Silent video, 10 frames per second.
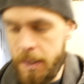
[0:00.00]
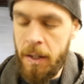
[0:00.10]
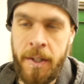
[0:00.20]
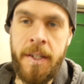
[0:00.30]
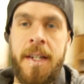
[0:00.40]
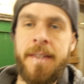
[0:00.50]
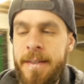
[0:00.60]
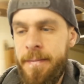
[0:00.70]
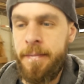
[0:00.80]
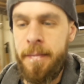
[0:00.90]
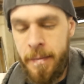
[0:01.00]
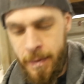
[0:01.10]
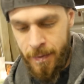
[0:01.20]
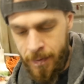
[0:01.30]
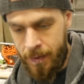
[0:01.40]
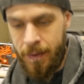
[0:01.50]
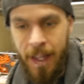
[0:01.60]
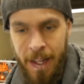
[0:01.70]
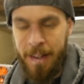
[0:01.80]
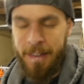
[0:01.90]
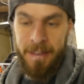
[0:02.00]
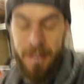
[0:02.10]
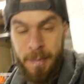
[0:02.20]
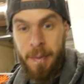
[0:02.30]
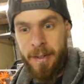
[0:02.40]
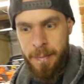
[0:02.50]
Covered in dust, surprise